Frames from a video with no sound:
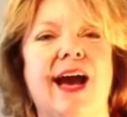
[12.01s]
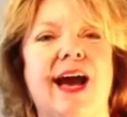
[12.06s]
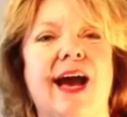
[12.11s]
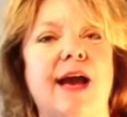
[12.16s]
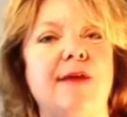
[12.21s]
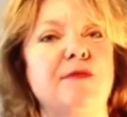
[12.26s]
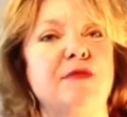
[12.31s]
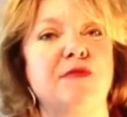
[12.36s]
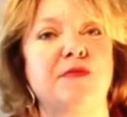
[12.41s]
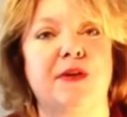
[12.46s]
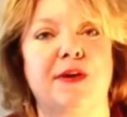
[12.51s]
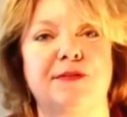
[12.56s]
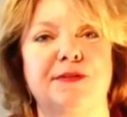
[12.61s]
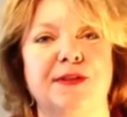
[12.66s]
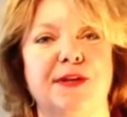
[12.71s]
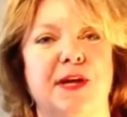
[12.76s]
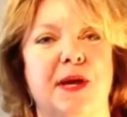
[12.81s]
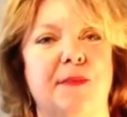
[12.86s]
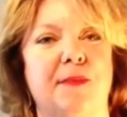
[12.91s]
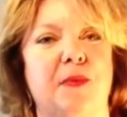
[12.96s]
I'm involved in
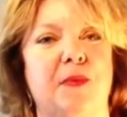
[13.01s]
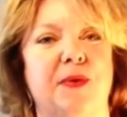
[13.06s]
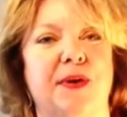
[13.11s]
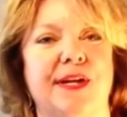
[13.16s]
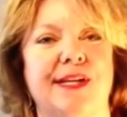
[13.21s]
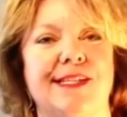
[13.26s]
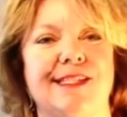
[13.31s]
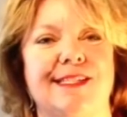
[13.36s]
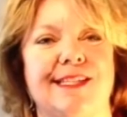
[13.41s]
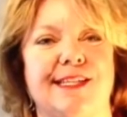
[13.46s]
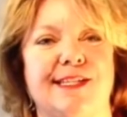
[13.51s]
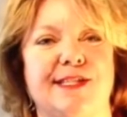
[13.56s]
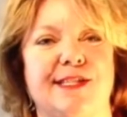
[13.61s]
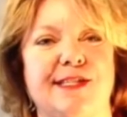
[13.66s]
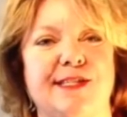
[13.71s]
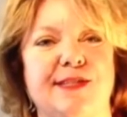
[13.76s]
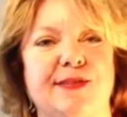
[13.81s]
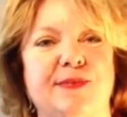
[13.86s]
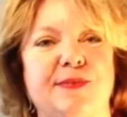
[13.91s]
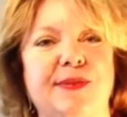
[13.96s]
a couple
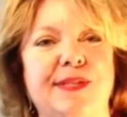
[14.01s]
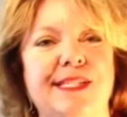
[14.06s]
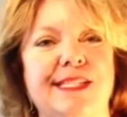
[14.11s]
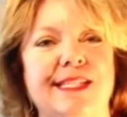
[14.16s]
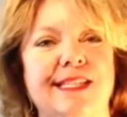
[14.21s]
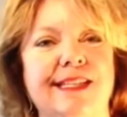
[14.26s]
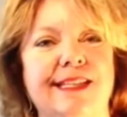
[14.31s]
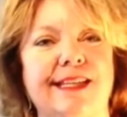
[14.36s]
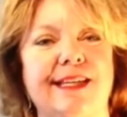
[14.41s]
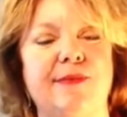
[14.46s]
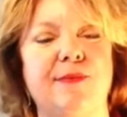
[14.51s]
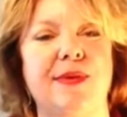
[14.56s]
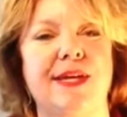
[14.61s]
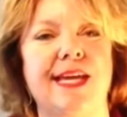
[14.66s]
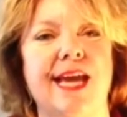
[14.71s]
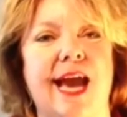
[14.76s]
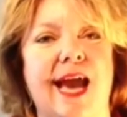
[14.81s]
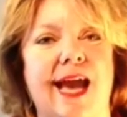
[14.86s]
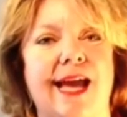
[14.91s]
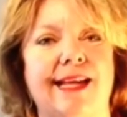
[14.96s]
organizations, and recently we
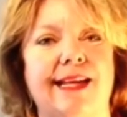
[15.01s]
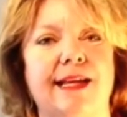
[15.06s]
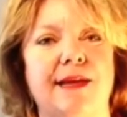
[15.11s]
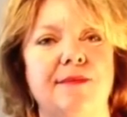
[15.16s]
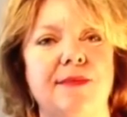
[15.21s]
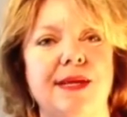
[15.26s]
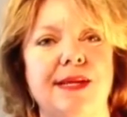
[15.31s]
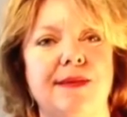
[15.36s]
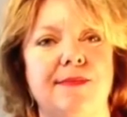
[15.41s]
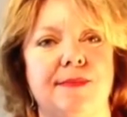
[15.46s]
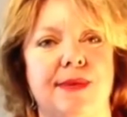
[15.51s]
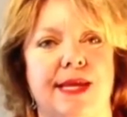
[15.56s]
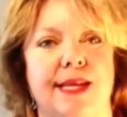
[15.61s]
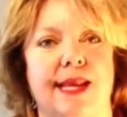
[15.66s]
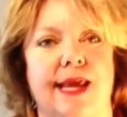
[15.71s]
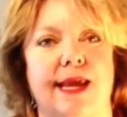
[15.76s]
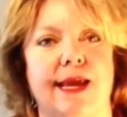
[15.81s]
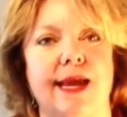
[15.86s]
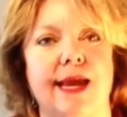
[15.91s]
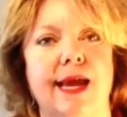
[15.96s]
had a committee
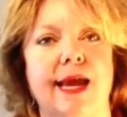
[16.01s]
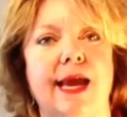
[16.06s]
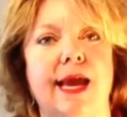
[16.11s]
meeting,